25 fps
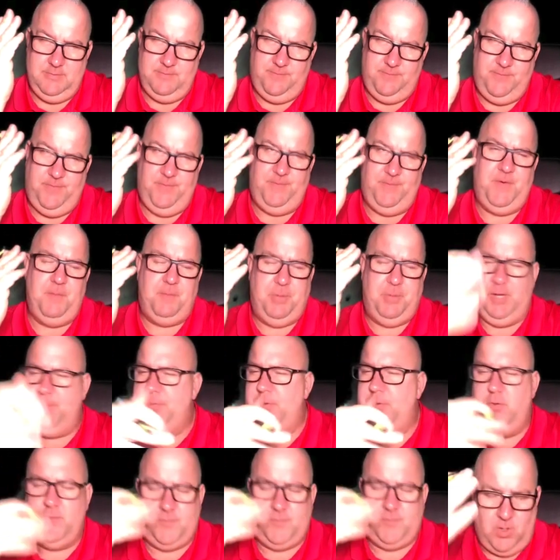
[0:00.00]
for
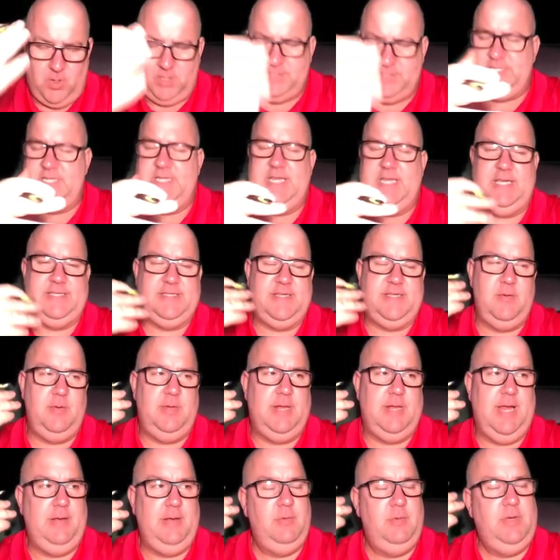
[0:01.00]
people who's watching this and they're
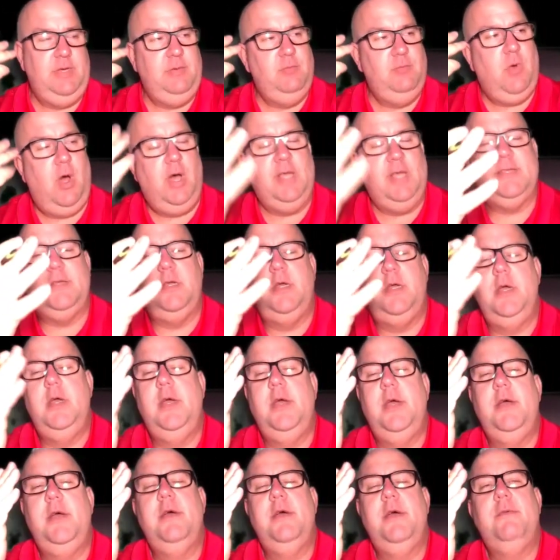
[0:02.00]
like, what
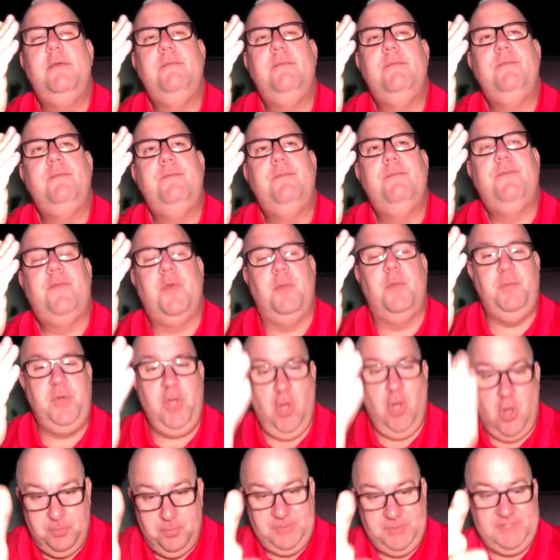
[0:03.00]
from
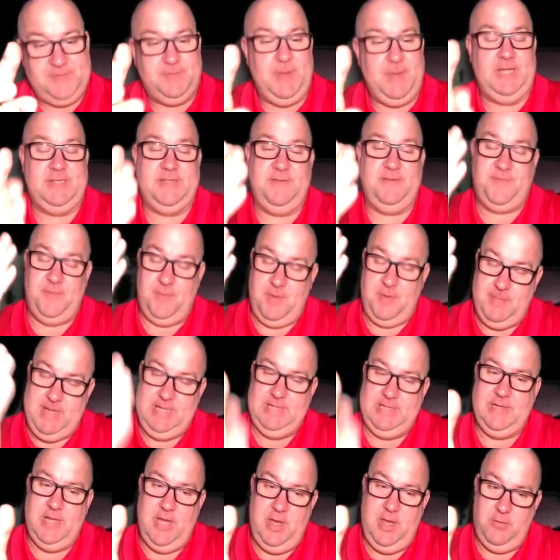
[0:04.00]
your perspective, from the
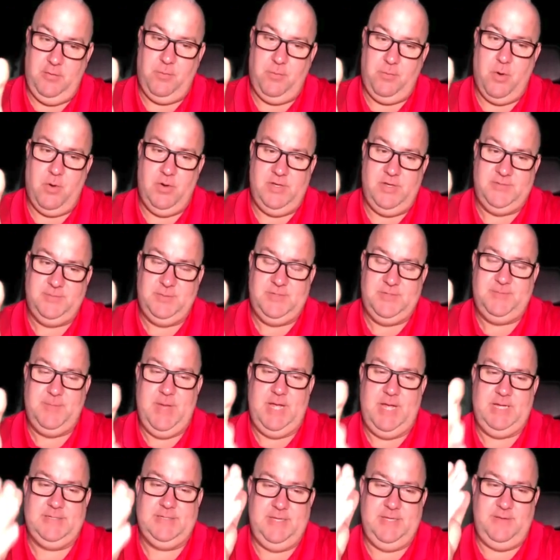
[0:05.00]
mental health warriors
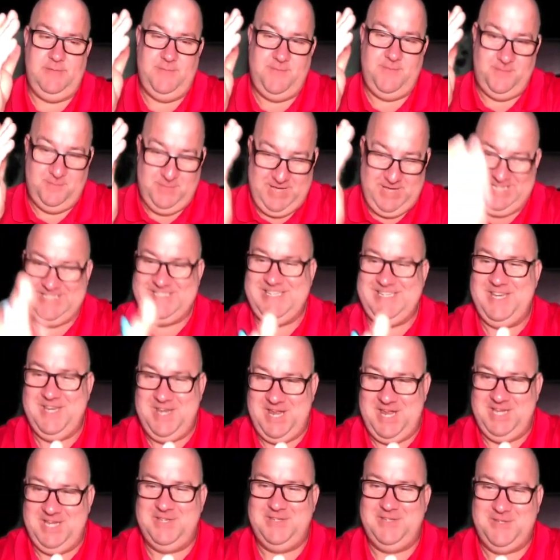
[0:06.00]
perspective based
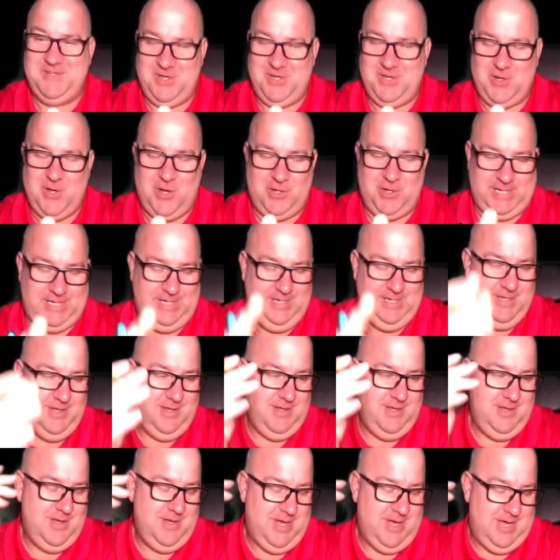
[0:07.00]
in Kirkcaldy,
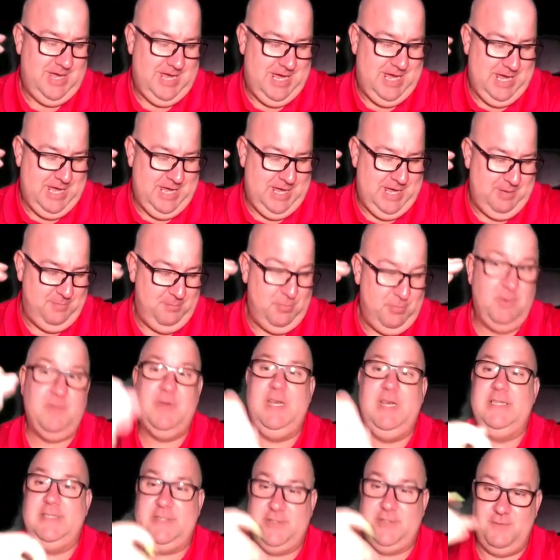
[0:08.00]

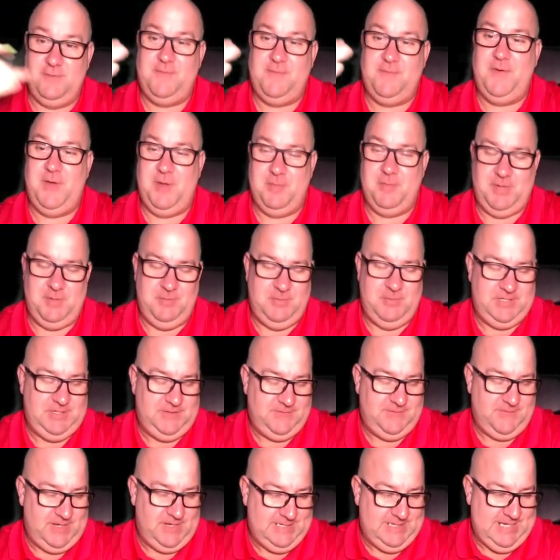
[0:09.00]
moving into Dunfermline, which
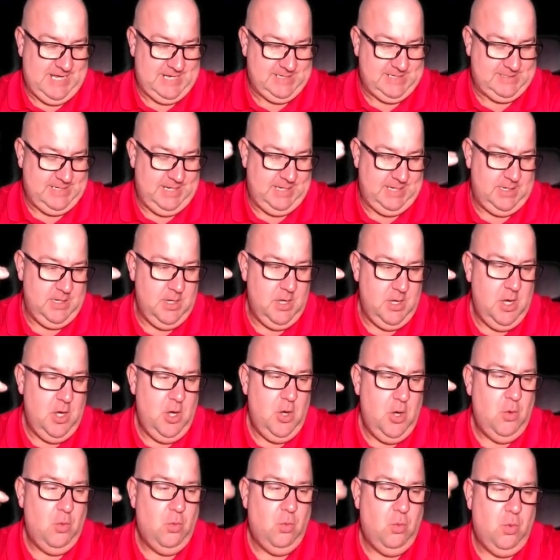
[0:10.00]
is fantastic.
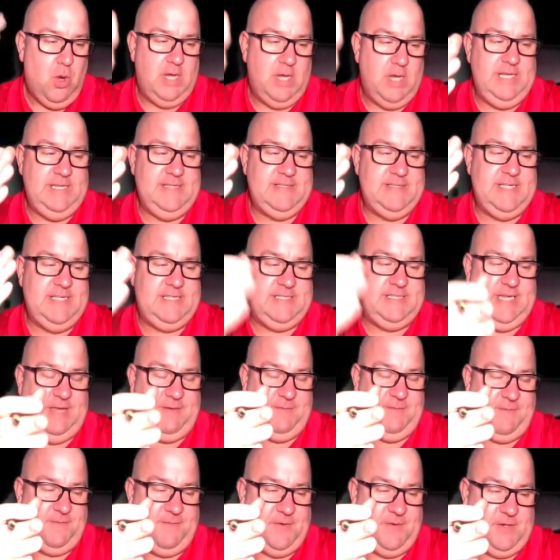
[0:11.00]
What is the
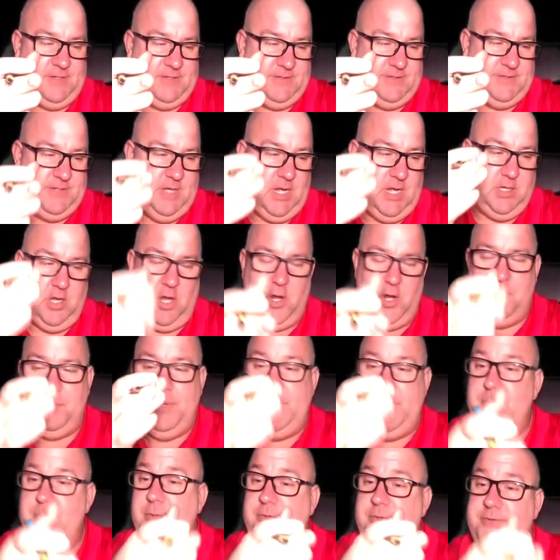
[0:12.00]
difference? A lot of
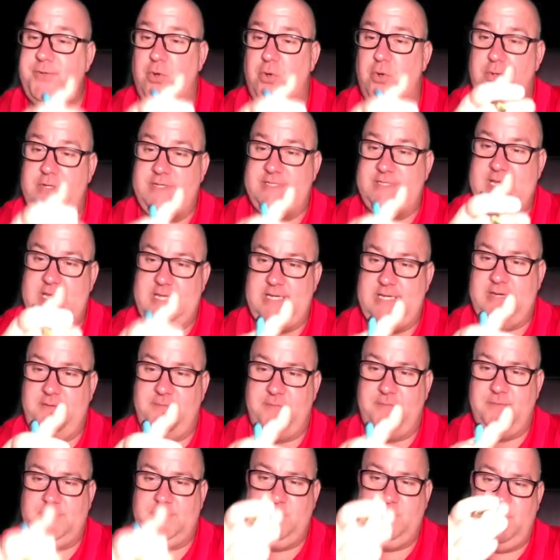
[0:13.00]
people don't understand the
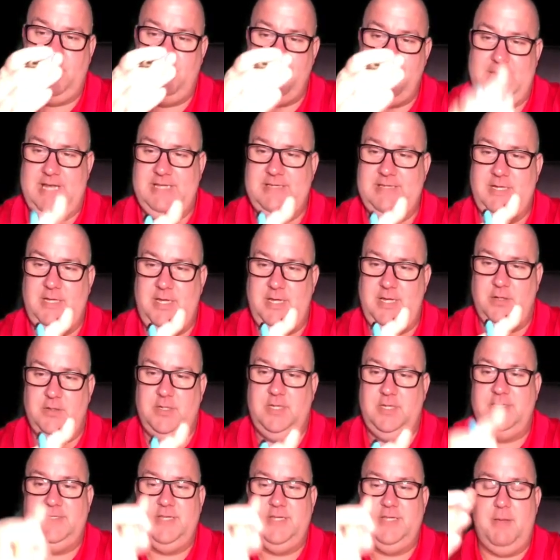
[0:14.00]
difference between mental
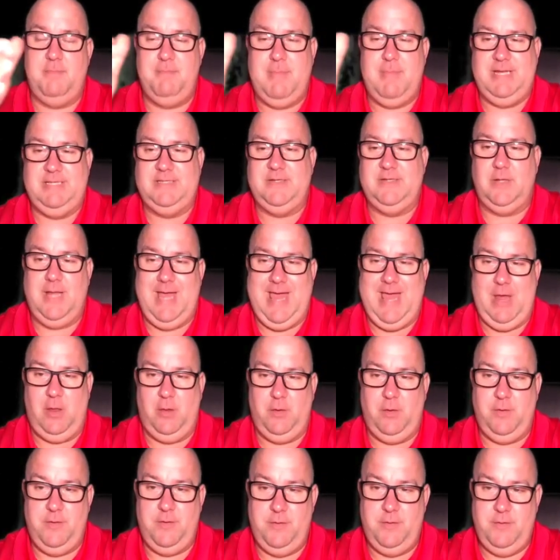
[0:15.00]
illness and mental
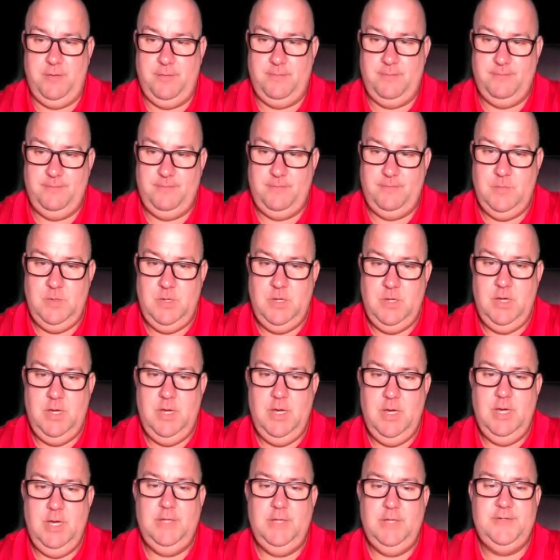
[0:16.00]
health.
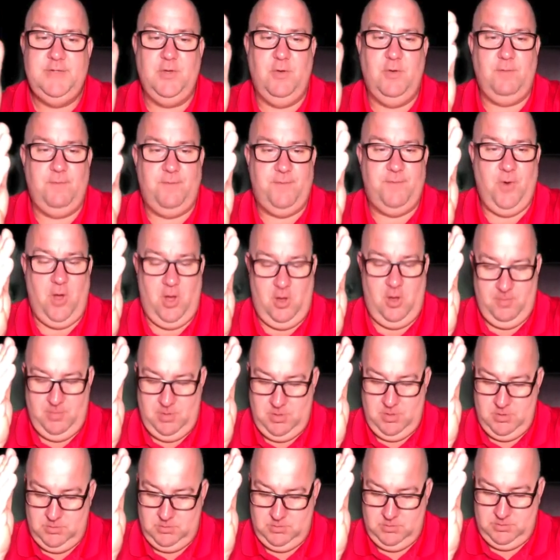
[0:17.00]
So,
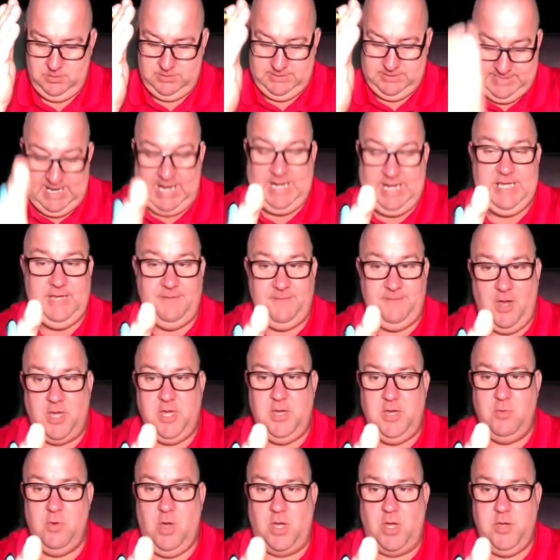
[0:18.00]
from Danny, are
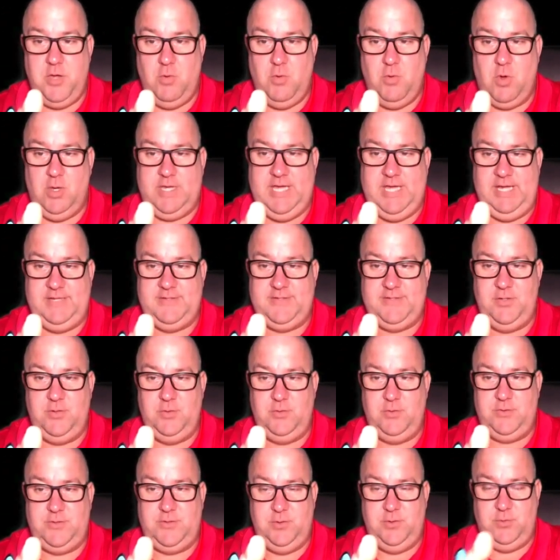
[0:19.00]
you okay
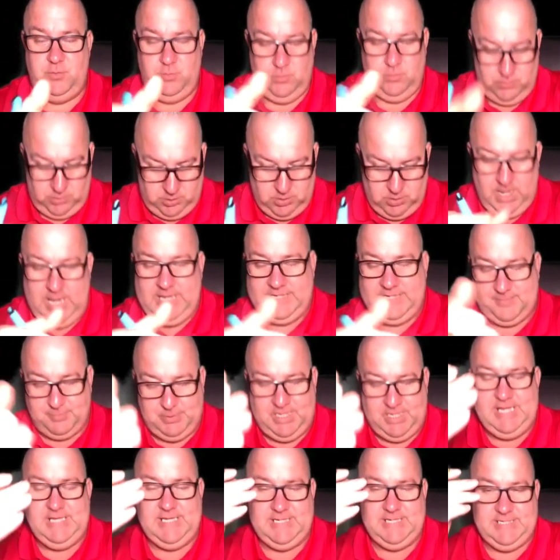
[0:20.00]
to
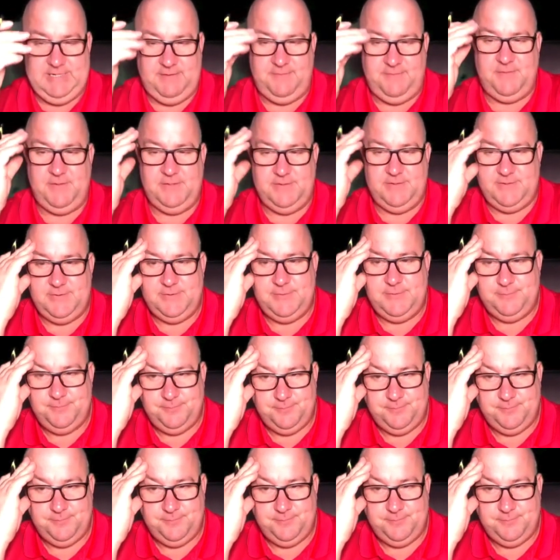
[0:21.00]
explain the difference?